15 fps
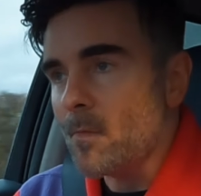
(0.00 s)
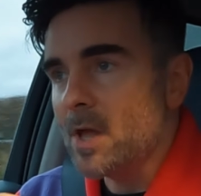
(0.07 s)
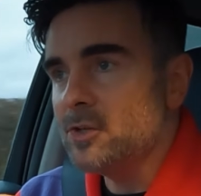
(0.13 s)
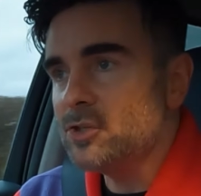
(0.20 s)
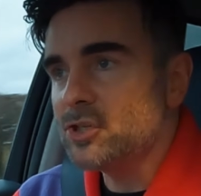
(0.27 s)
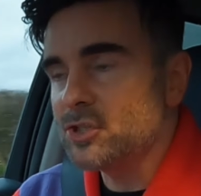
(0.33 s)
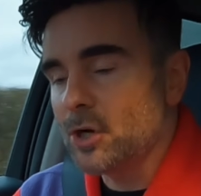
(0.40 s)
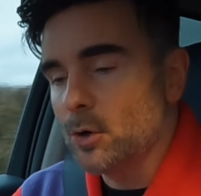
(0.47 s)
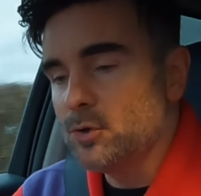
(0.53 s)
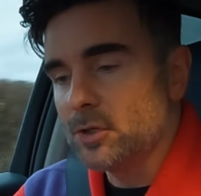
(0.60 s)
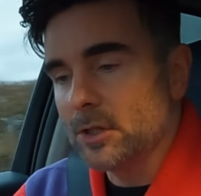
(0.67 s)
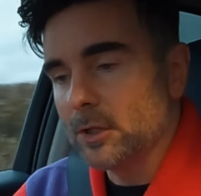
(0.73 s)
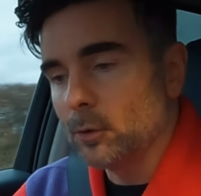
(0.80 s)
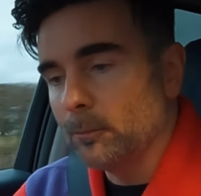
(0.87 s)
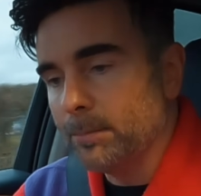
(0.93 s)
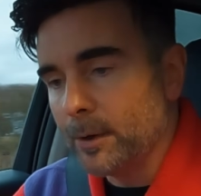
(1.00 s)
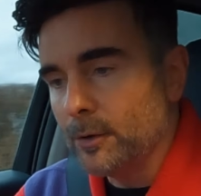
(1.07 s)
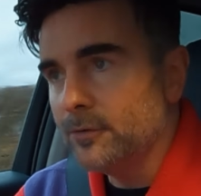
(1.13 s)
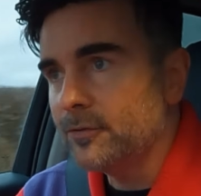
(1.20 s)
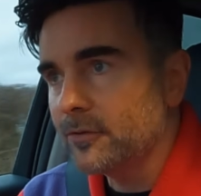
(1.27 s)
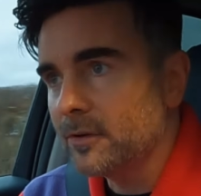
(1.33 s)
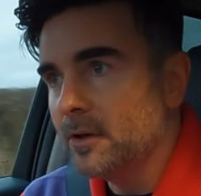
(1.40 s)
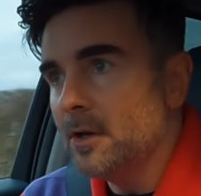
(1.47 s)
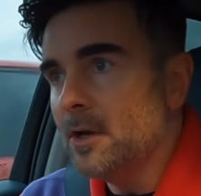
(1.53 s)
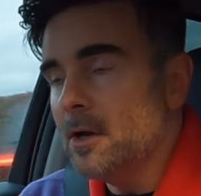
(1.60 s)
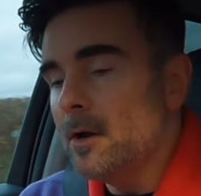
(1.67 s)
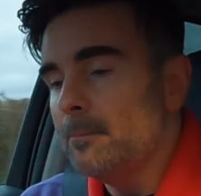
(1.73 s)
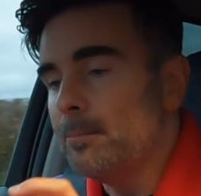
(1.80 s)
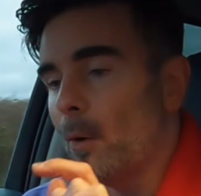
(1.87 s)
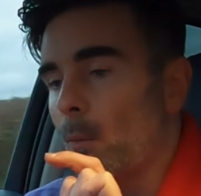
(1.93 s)
it just shows you the little boost.
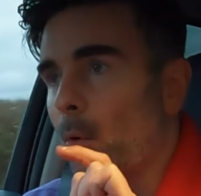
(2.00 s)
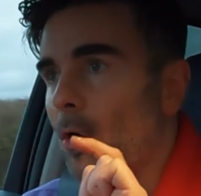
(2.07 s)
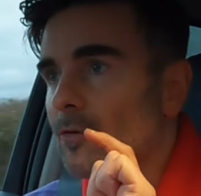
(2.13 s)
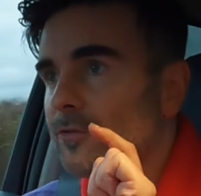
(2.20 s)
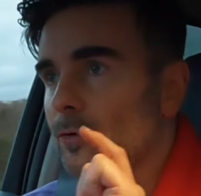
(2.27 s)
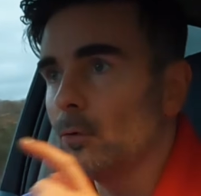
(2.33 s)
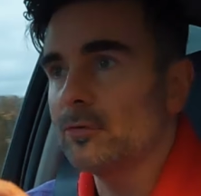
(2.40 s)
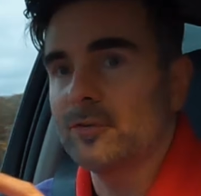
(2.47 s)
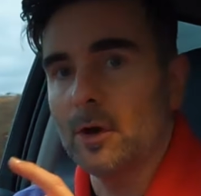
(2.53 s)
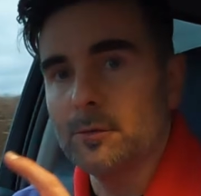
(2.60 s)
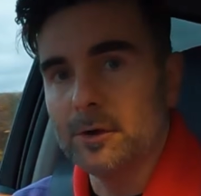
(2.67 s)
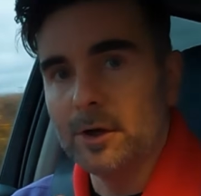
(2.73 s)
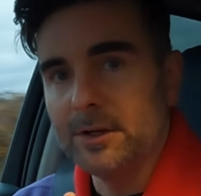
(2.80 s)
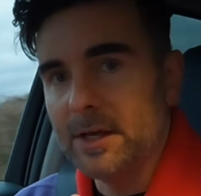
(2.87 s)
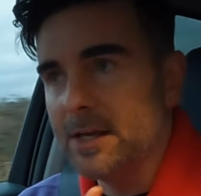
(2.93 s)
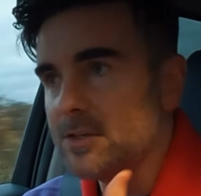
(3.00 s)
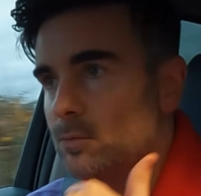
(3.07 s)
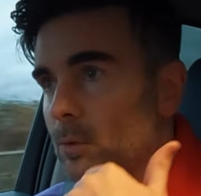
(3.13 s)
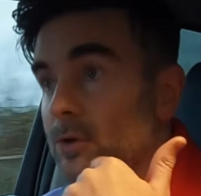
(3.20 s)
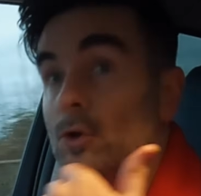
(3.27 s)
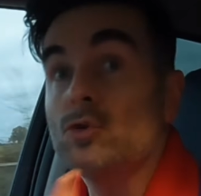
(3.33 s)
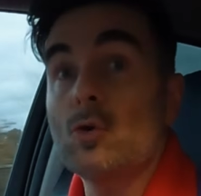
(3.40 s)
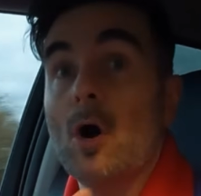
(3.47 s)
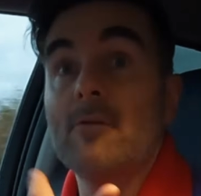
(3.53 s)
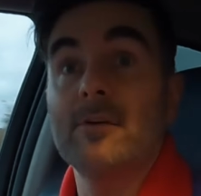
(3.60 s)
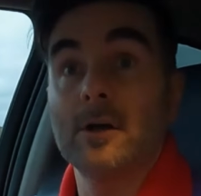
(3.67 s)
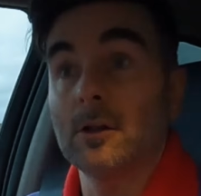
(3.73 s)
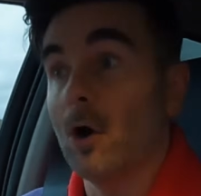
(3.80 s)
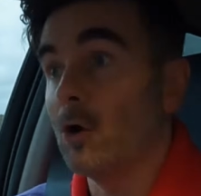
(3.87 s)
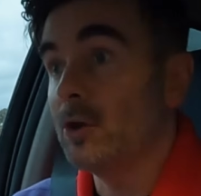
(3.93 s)
But what's also good is when you're
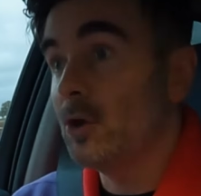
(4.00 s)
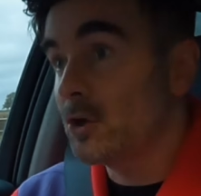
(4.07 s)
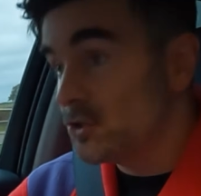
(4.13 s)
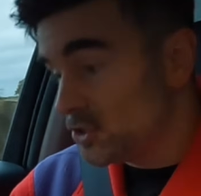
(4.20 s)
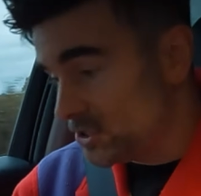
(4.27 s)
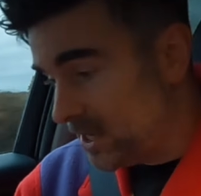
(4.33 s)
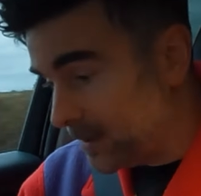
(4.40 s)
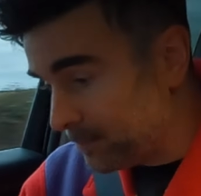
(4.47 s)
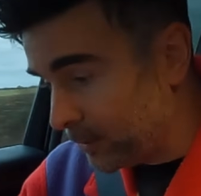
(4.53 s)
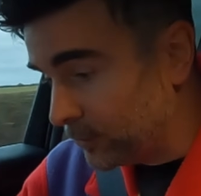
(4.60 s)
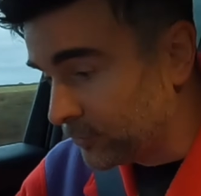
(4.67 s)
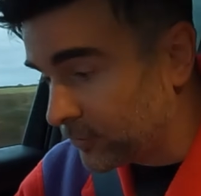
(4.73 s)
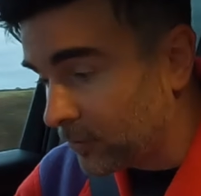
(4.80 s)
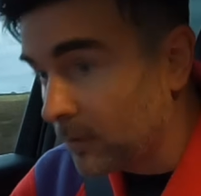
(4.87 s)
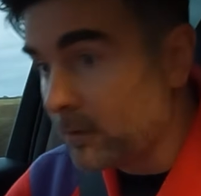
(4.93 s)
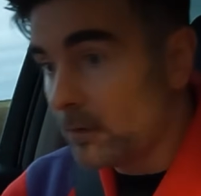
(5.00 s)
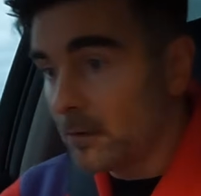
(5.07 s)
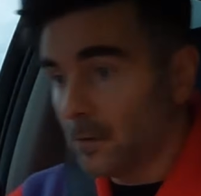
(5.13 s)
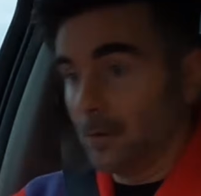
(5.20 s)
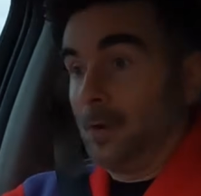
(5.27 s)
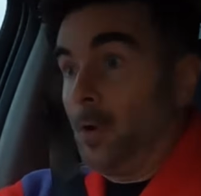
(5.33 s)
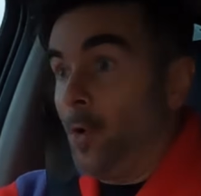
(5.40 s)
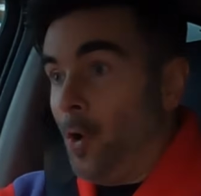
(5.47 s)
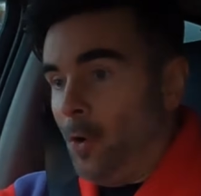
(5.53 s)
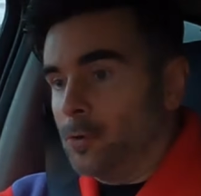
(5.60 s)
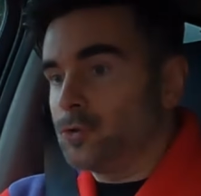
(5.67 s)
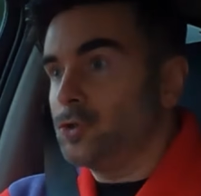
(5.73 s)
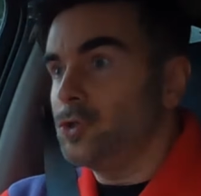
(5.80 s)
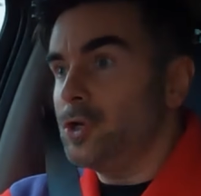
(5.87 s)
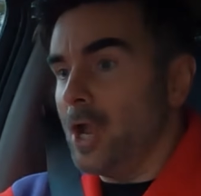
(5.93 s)
driving along, you can just hit boost.
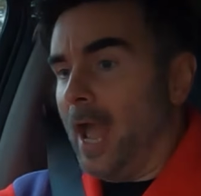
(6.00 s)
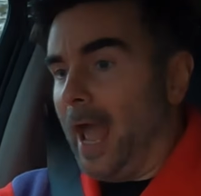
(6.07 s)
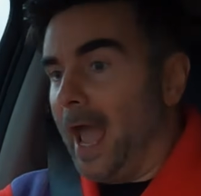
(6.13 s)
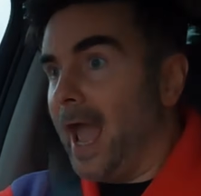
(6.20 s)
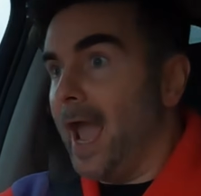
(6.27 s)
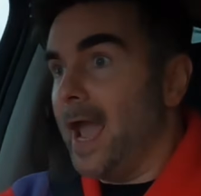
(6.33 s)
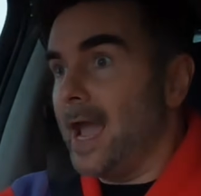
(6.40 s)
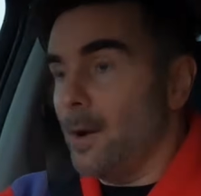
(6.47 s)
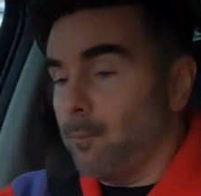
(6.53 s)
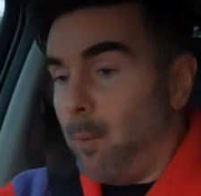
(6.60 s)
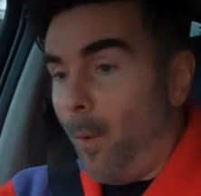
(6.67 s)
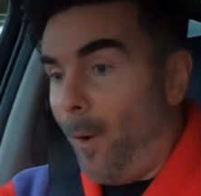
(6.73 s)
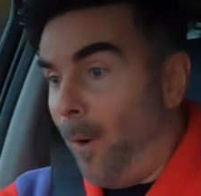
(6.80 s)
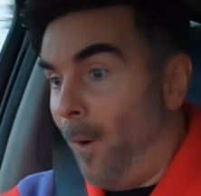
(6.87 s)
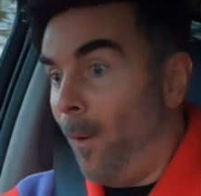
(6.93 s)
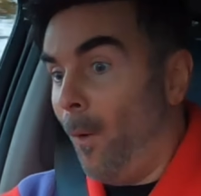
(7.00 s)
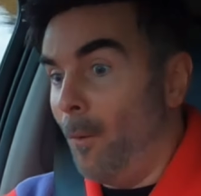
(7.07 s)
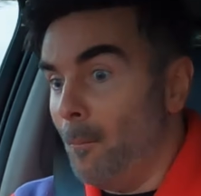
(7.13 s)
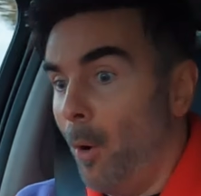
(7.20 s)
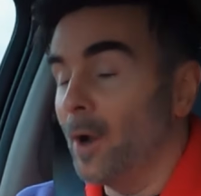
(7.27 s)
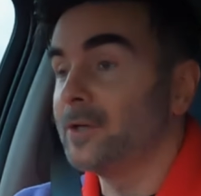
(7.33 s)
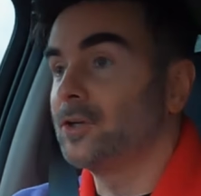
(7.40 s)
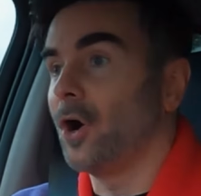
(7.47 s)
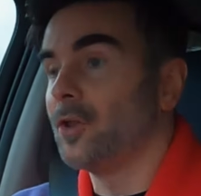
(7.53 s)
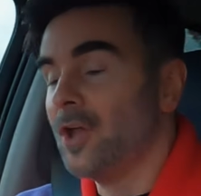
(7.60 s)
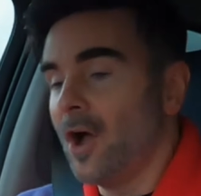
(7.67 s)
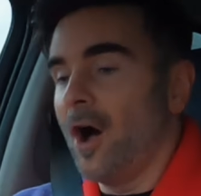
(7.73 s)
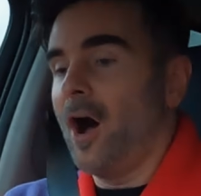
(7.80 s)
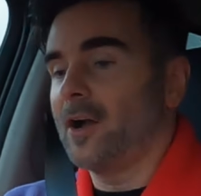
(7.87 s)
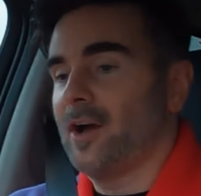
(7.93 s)
Gee! Oh my God!
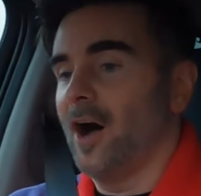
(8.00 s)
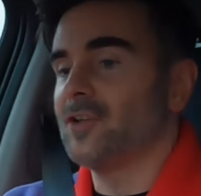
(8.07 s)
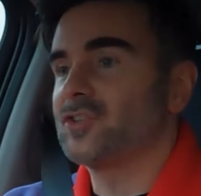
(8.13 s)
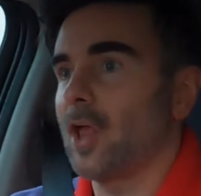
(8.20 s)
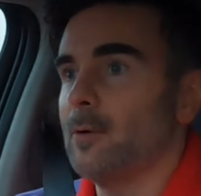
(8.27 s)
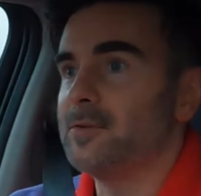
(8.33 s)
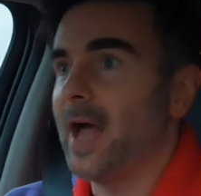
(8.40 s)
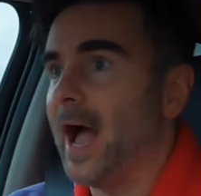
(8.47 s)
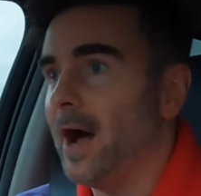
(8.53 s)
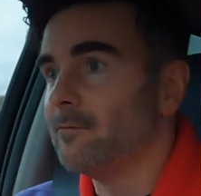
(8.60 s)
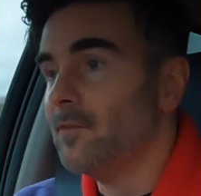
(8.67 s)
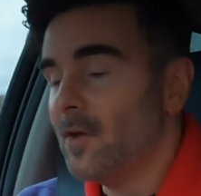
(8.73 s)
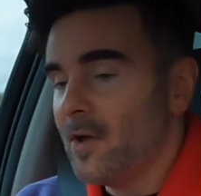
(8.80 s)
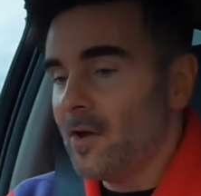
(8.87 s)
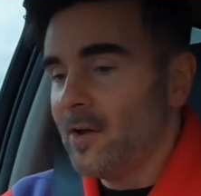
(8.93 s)
I can't slow down.